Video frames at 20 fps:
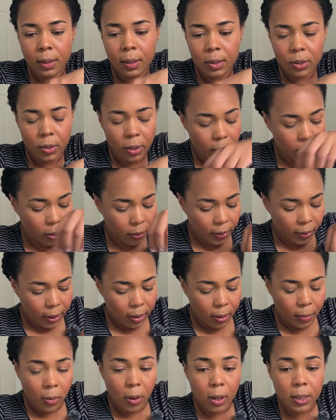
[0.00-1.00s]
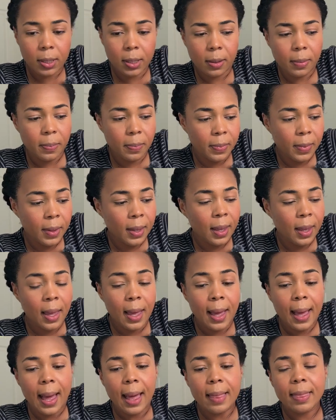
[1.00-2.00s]
start off at the bottom,
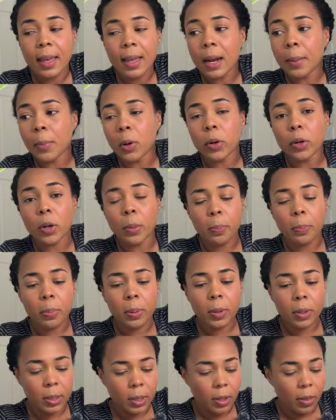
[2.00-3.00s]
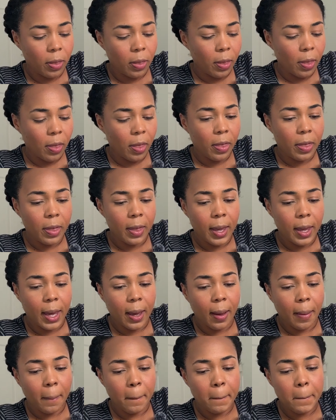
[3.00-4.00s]
and then I'm going to put
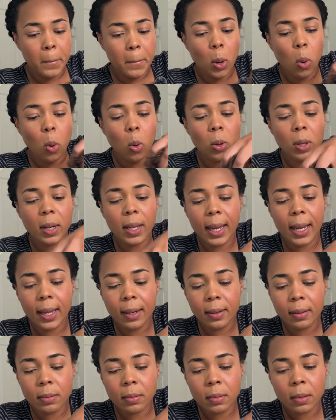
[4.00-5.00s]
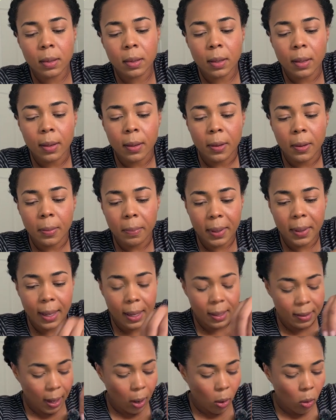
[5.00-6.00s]
the pole in,
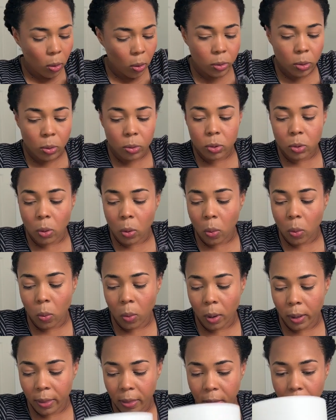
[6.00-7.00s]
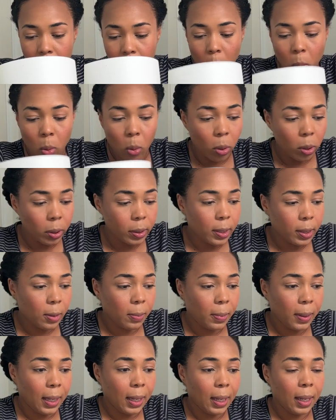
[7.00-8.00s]
because I also don't want the pole to
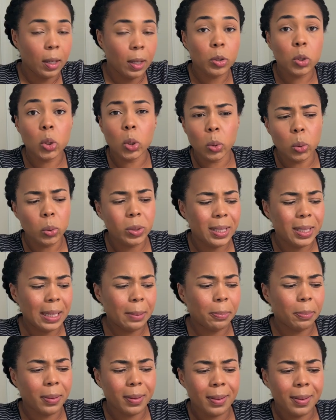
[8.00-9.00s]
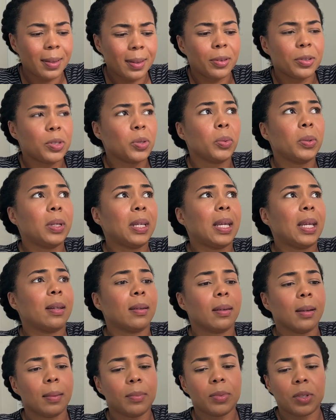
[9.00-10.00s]
be too deep. There's no
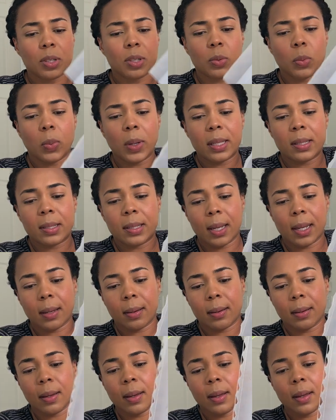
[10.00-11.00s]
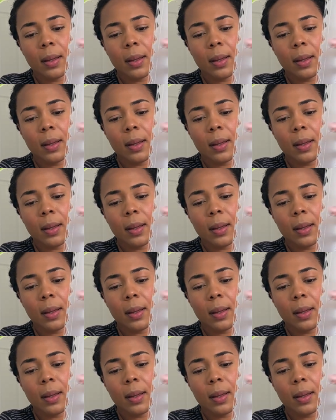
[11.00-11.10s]
need. I'm just wasting